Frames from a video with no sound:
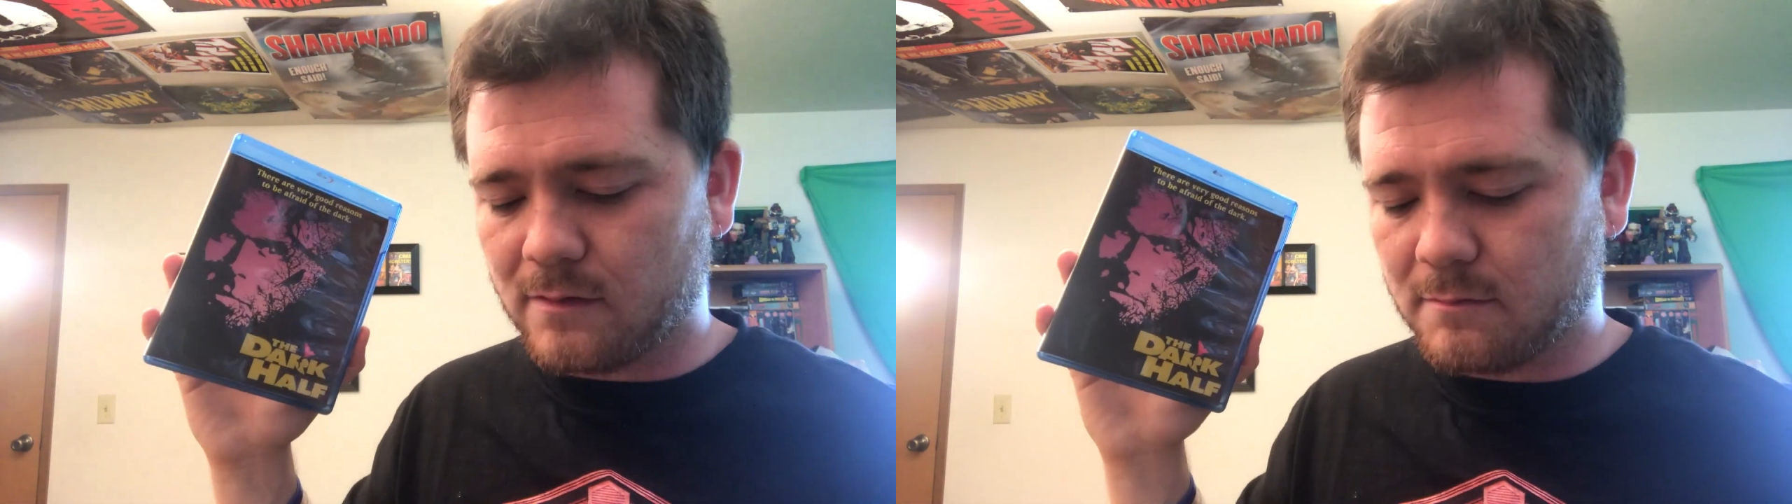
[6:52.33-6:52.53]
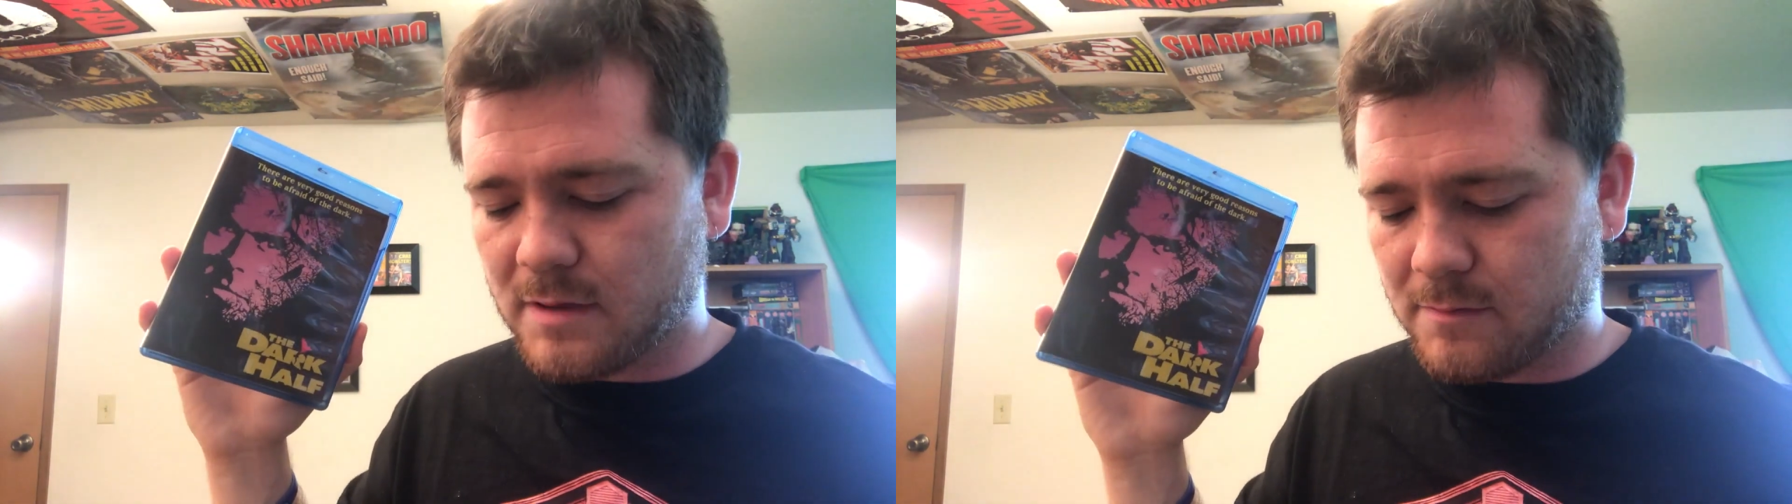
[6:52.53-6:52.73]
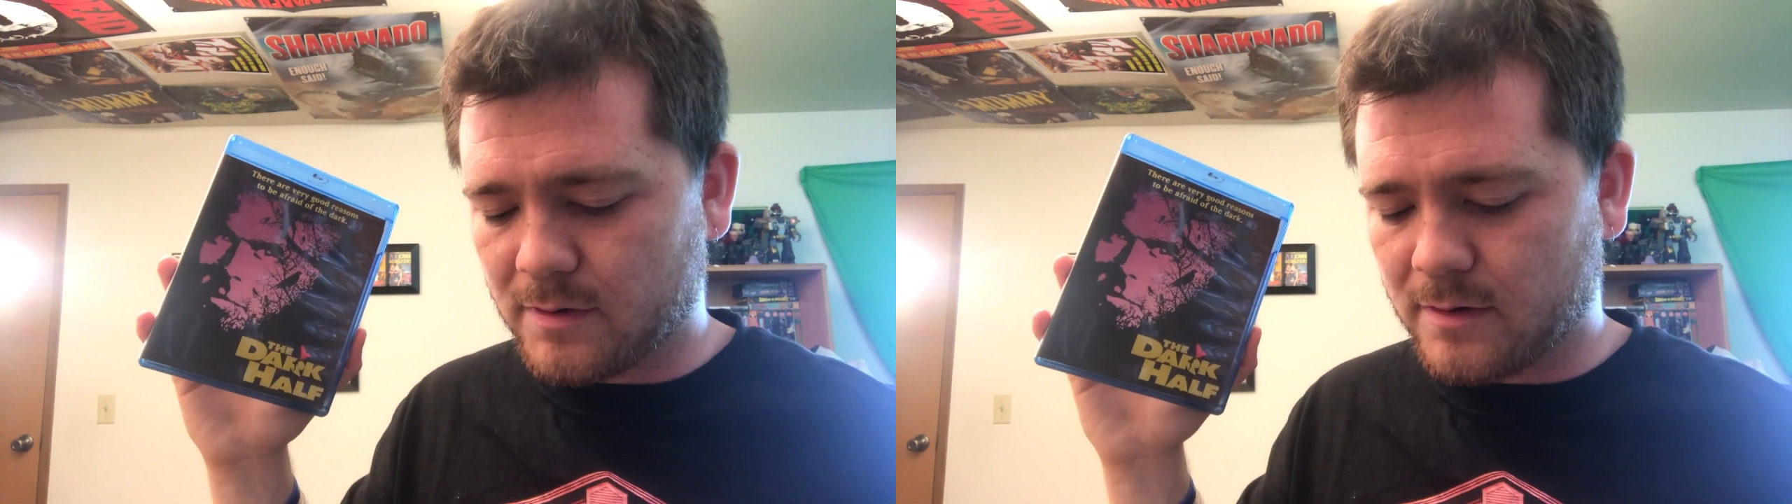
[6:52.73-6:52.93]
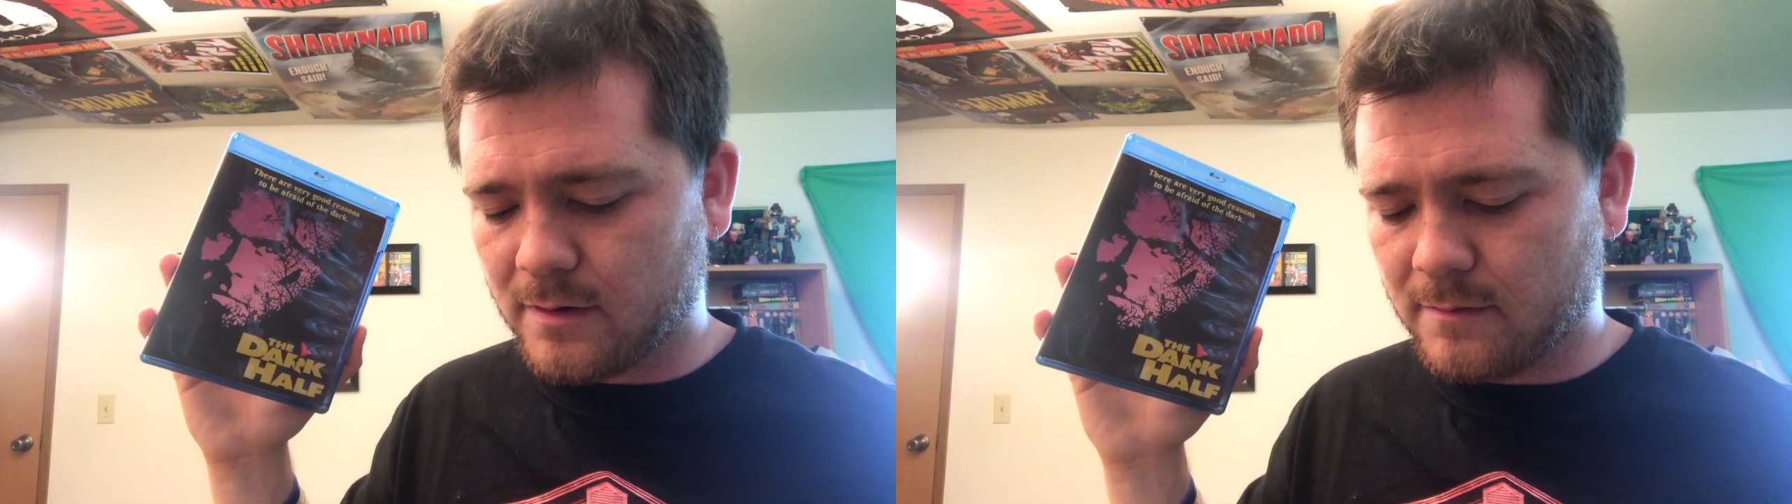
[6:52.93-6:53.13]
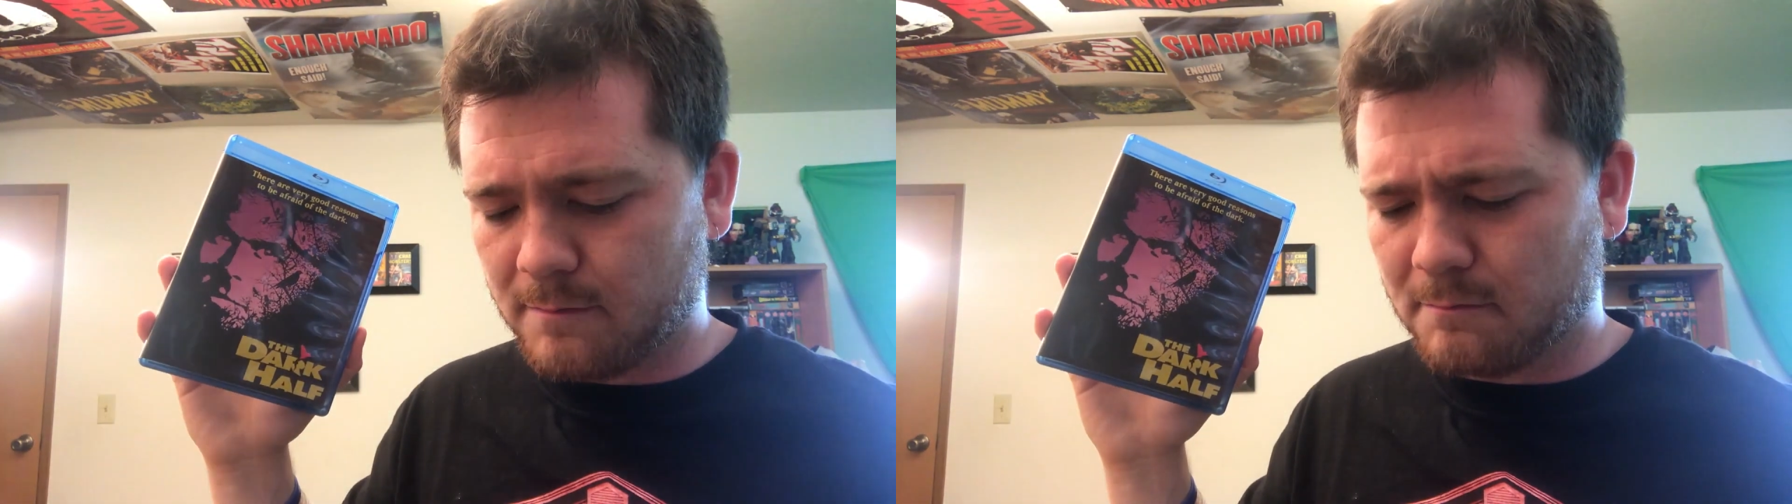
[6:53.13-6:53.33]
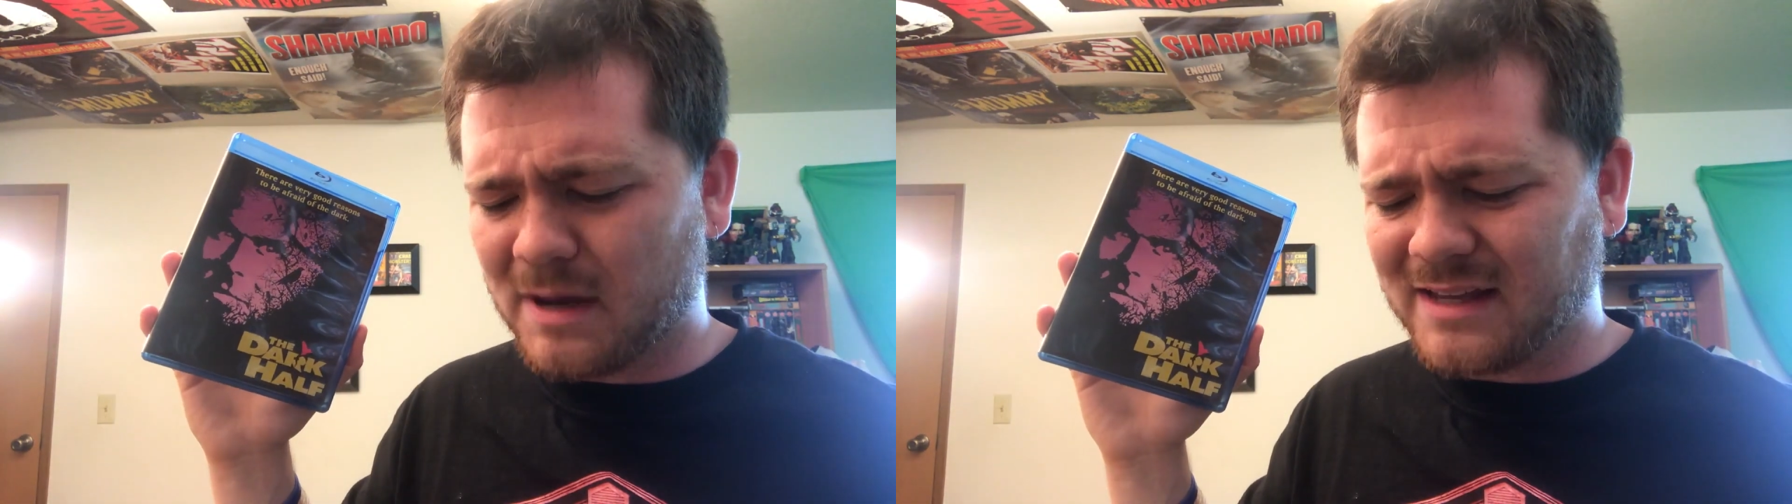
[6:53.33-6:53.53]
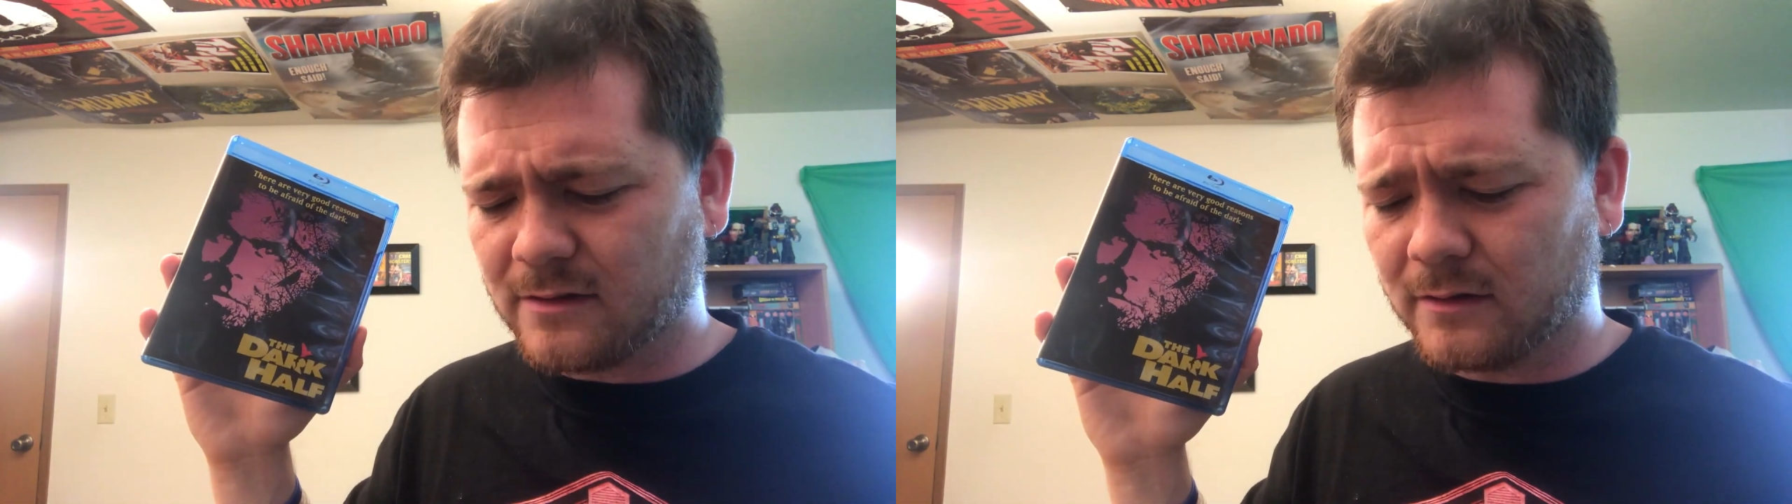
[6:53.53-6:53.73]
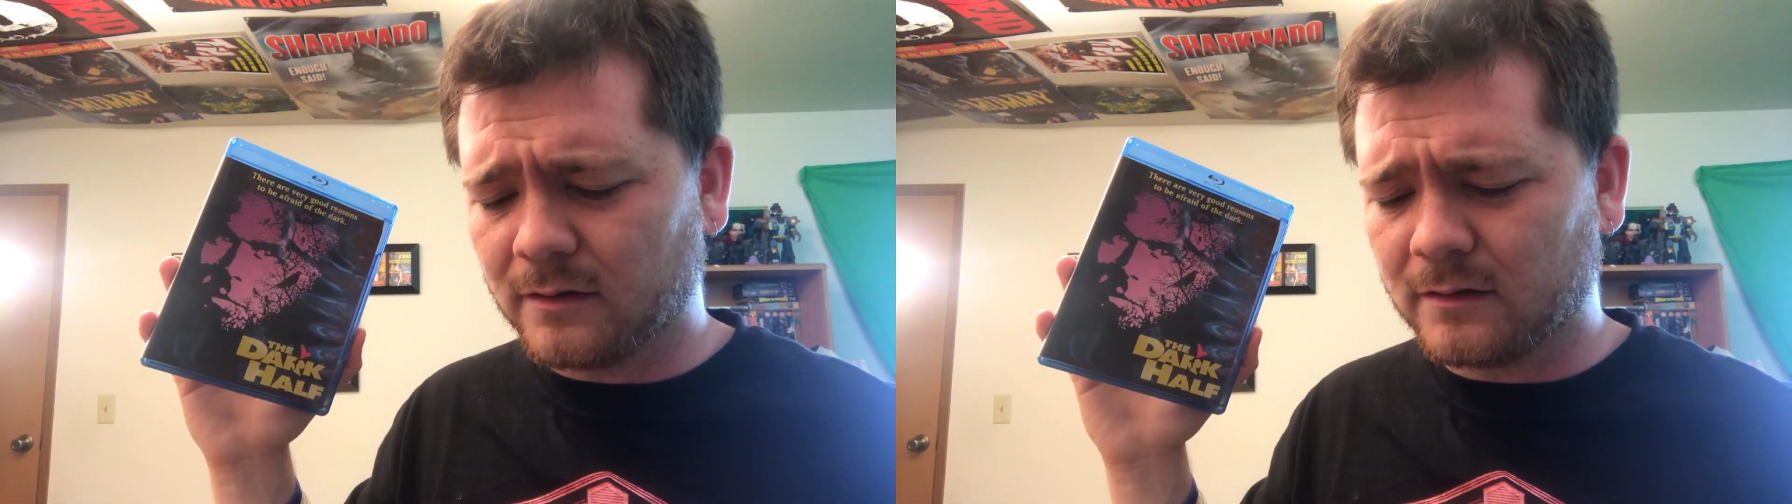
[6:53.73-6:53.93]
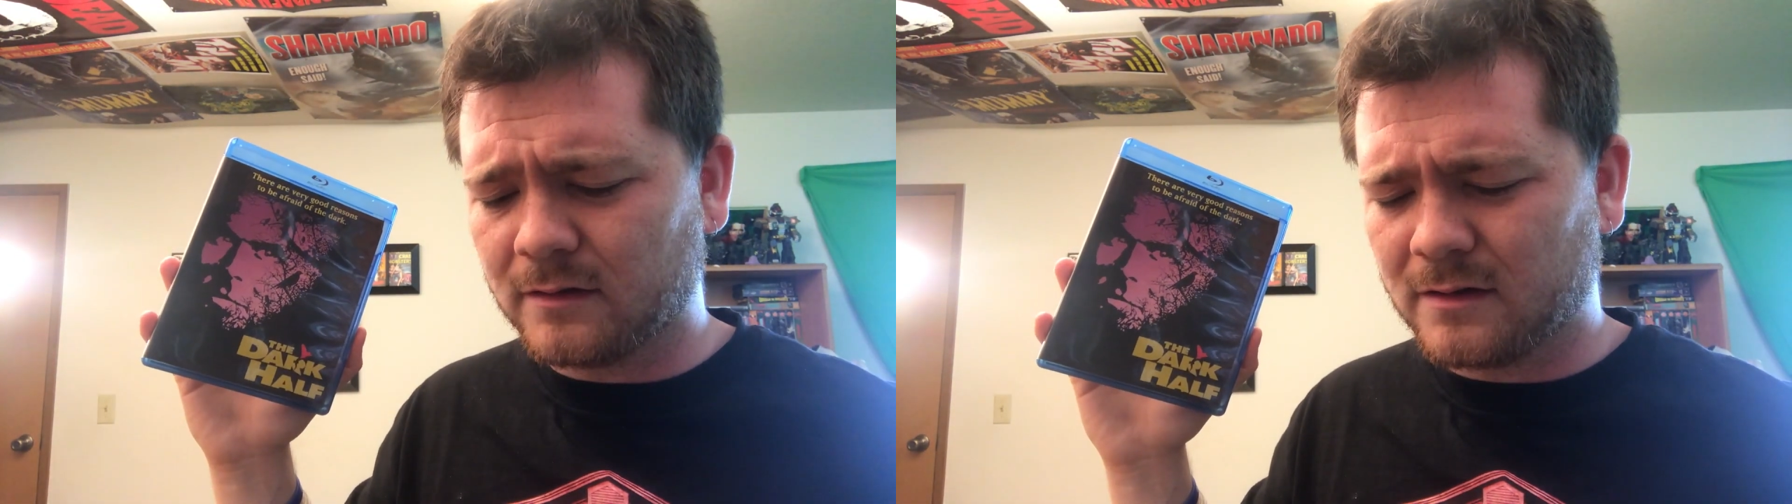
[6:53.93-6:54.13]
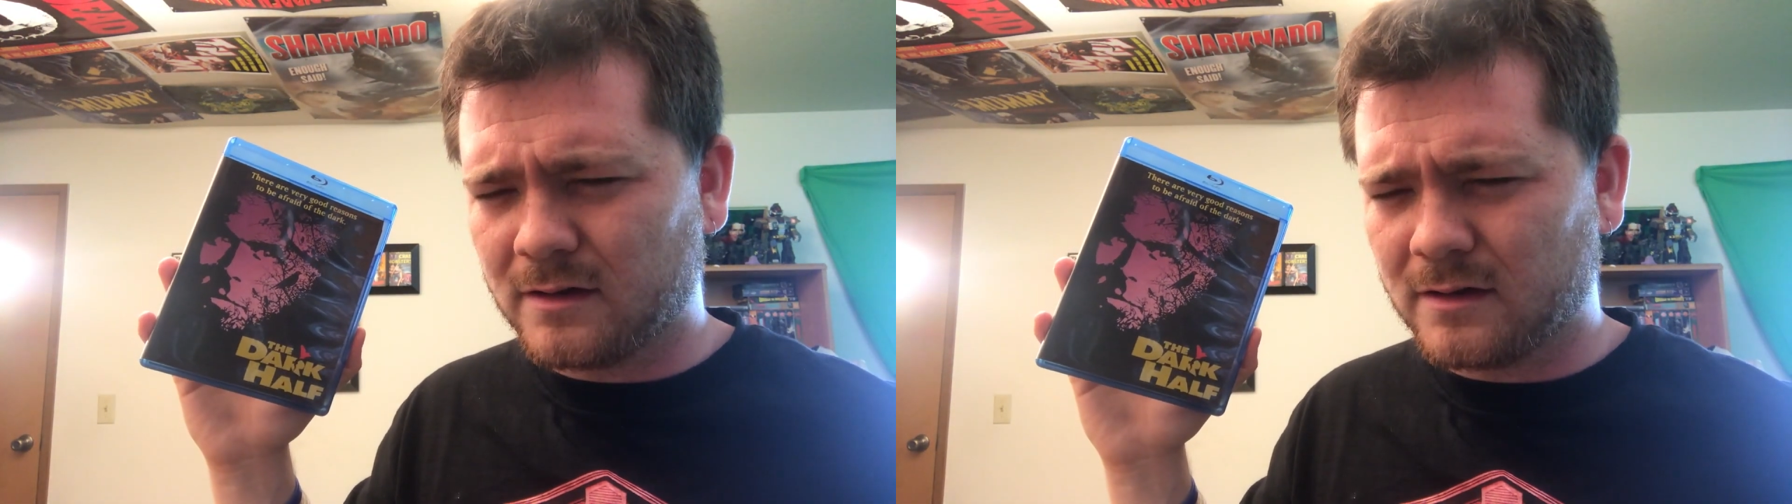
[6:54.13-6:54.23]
remember. Michael